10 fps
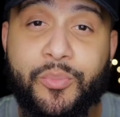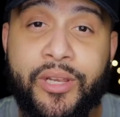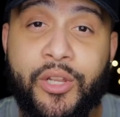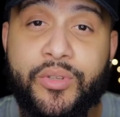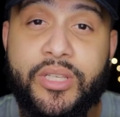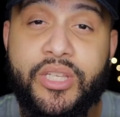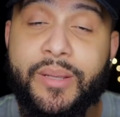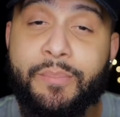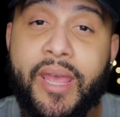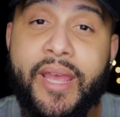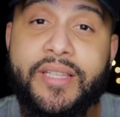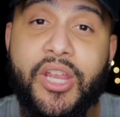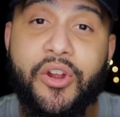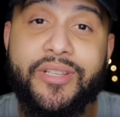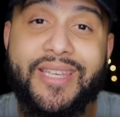he did a great thing by
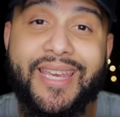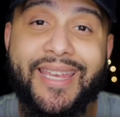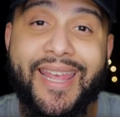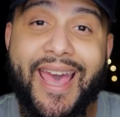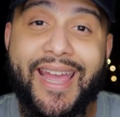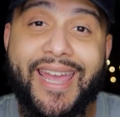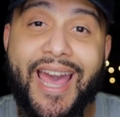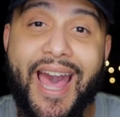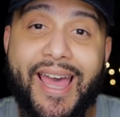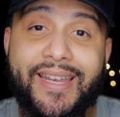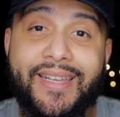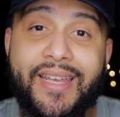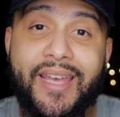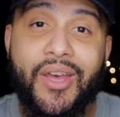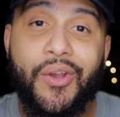making a video apologizing to FL
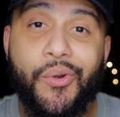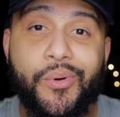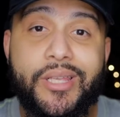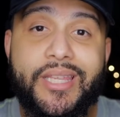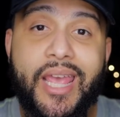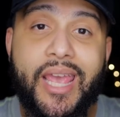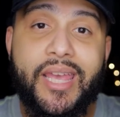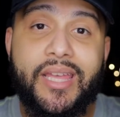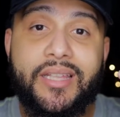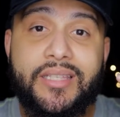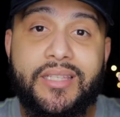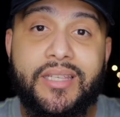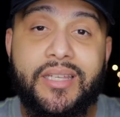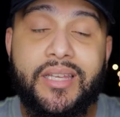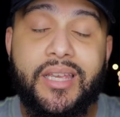Studio about using a cracked
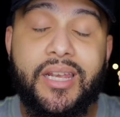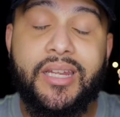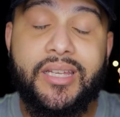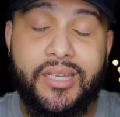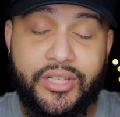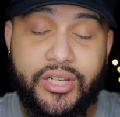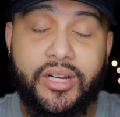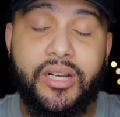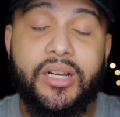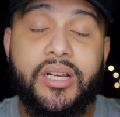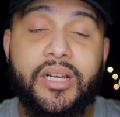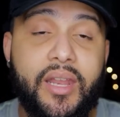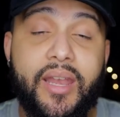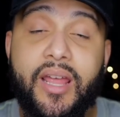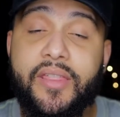version and trying to
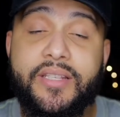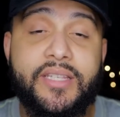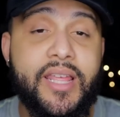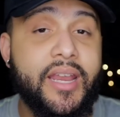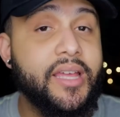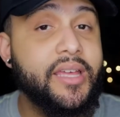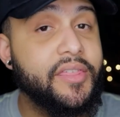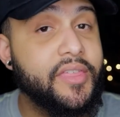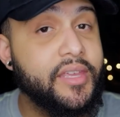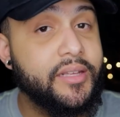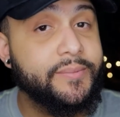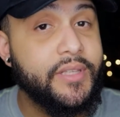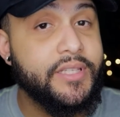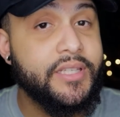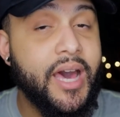save that
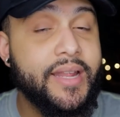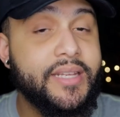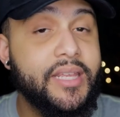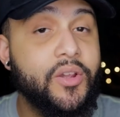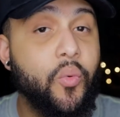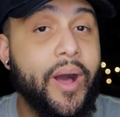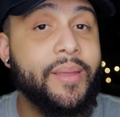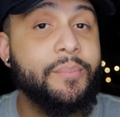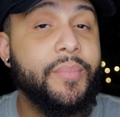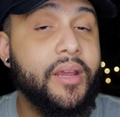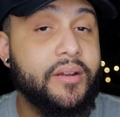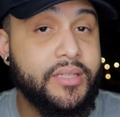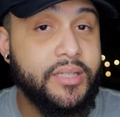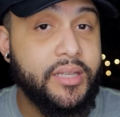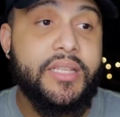relationship, because he
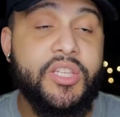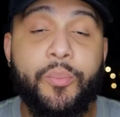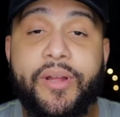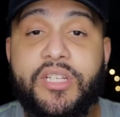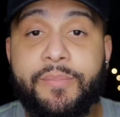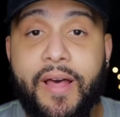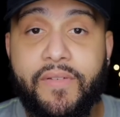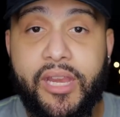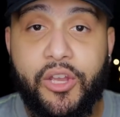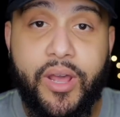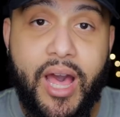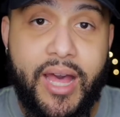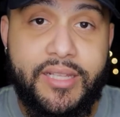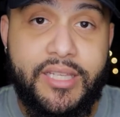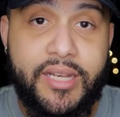probably lost a
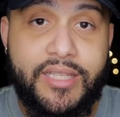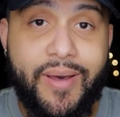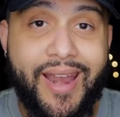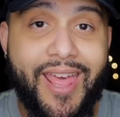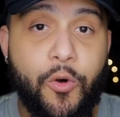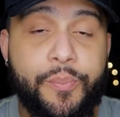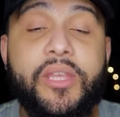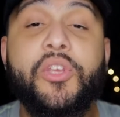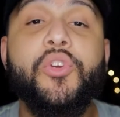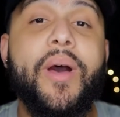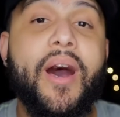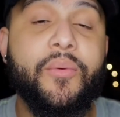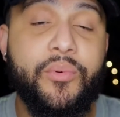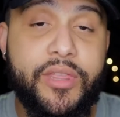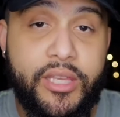pretty big deal right there just
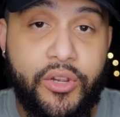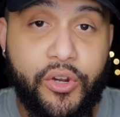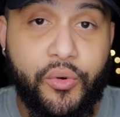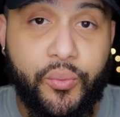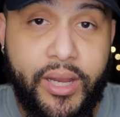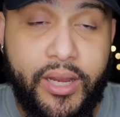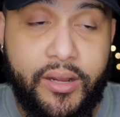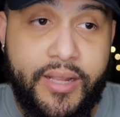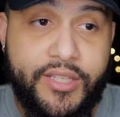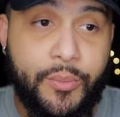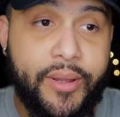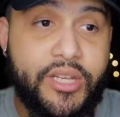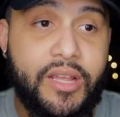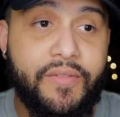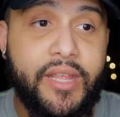because he used the
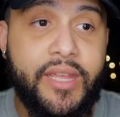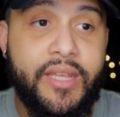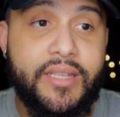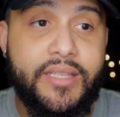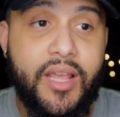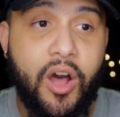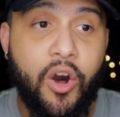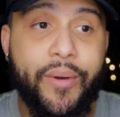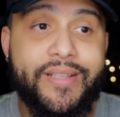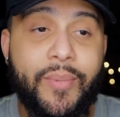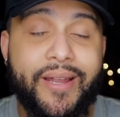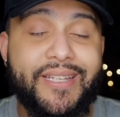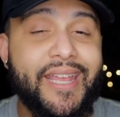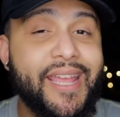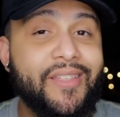cracked version of FL Studio.
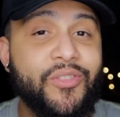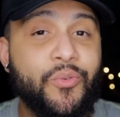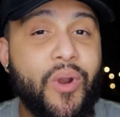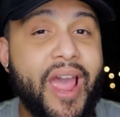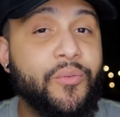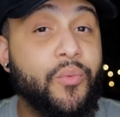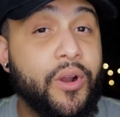Now,